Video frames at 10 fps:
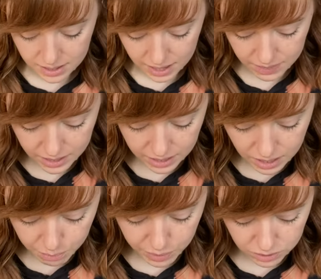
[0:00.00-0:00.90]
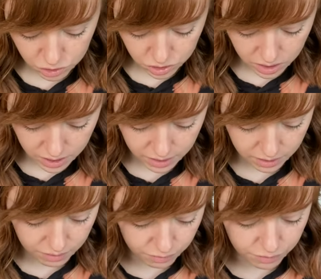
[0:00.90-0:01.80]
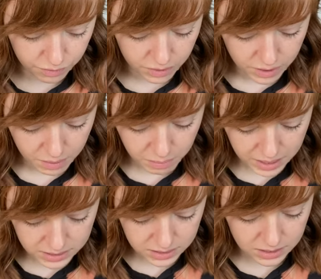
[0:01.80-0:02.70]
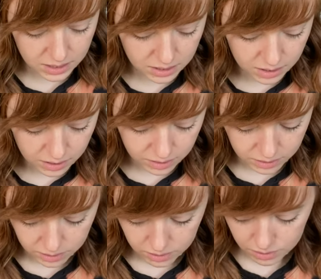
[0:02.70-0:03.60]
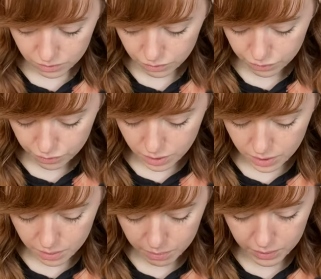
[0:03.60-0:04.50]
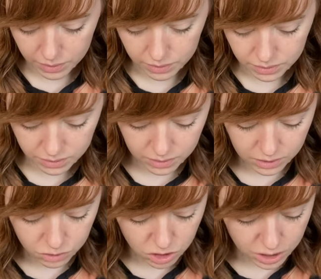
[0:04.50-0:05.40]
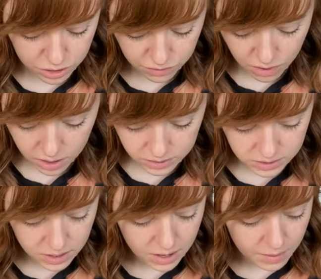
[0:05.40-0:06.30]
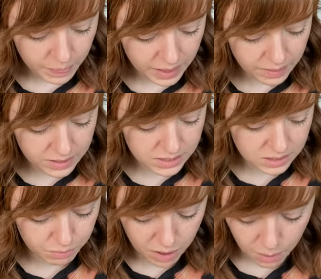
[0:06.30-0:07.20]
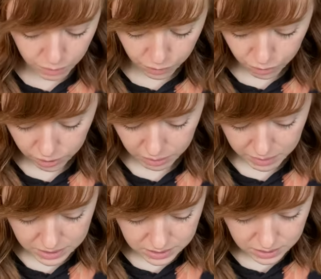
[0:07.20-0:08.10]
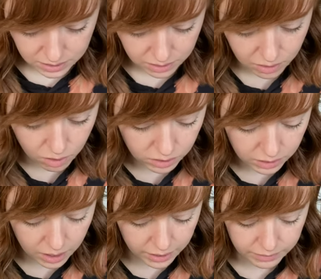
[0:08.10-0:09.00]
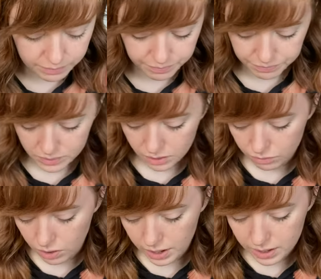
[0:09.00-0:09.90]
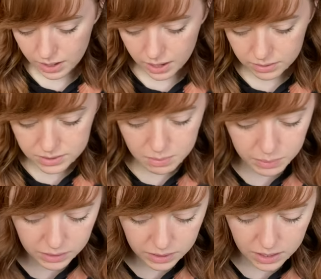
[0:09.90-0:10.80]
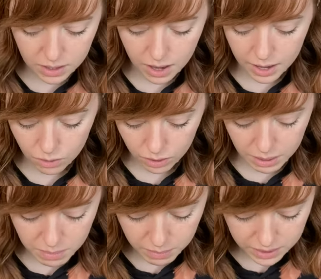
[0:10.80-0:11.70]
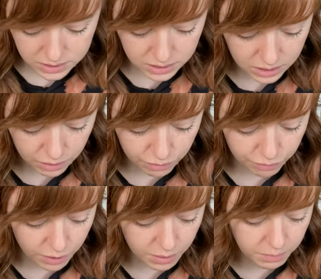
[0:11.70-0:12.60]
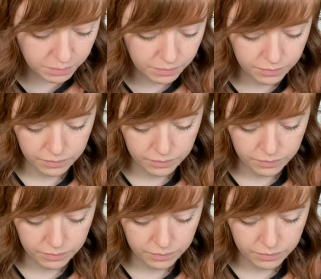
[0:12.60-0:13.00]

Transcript: And then I got a bunch of manzanita from Josh's Frogs. And this is the problem with ordering manzanita online, right? And typically I get my manzanita from